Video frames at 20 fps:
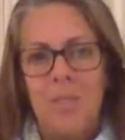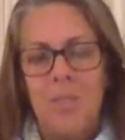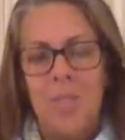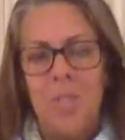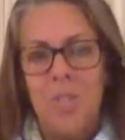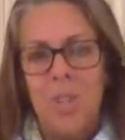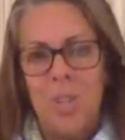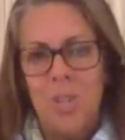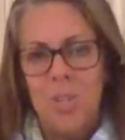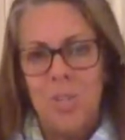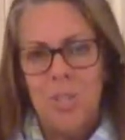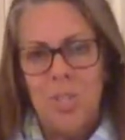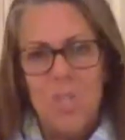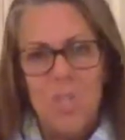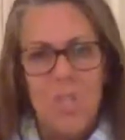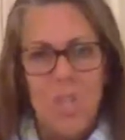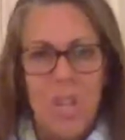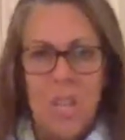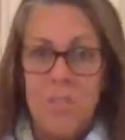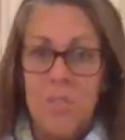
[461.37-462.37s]
Return to
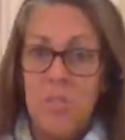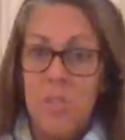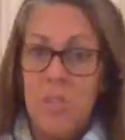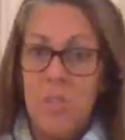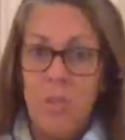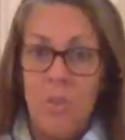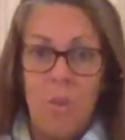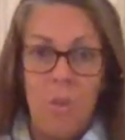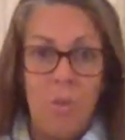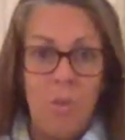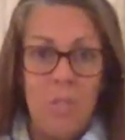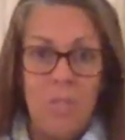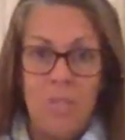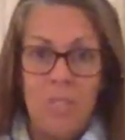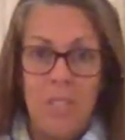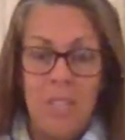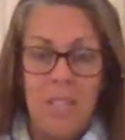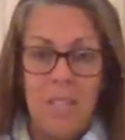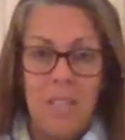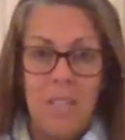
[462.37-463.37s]
just
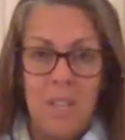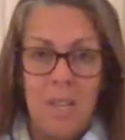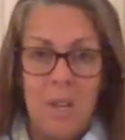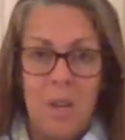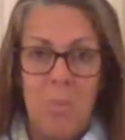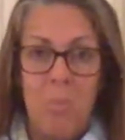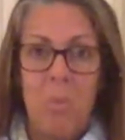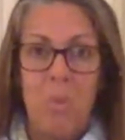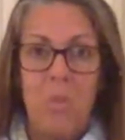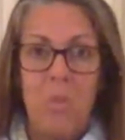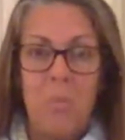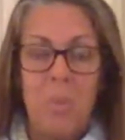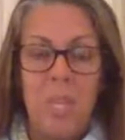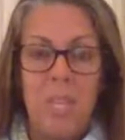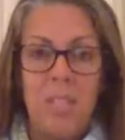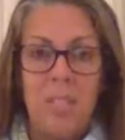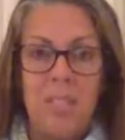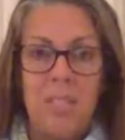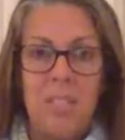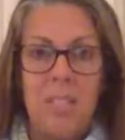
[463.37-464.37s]
noticing the number of
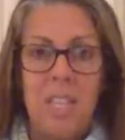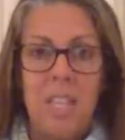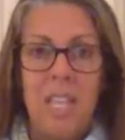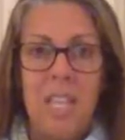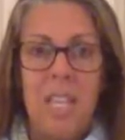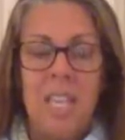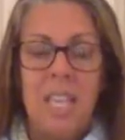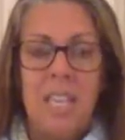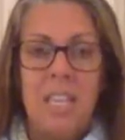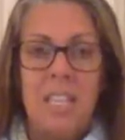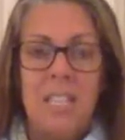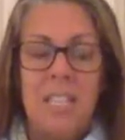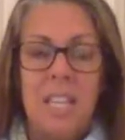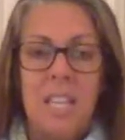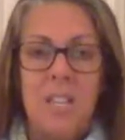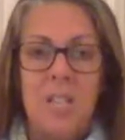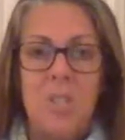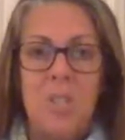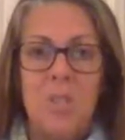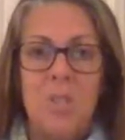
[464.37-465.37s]
beats it
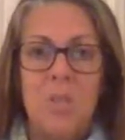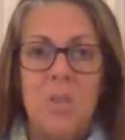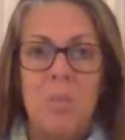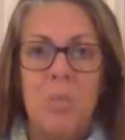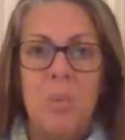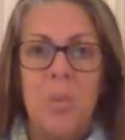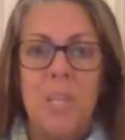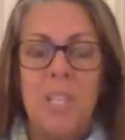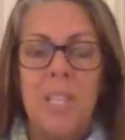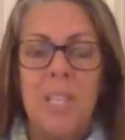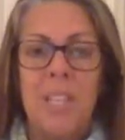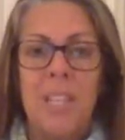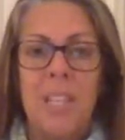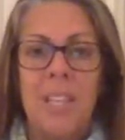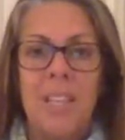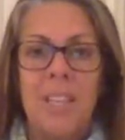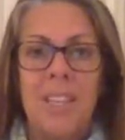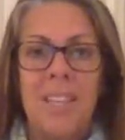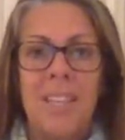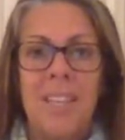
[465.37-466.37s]
takes you to breathe
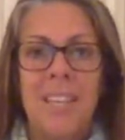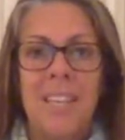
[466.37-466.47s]
in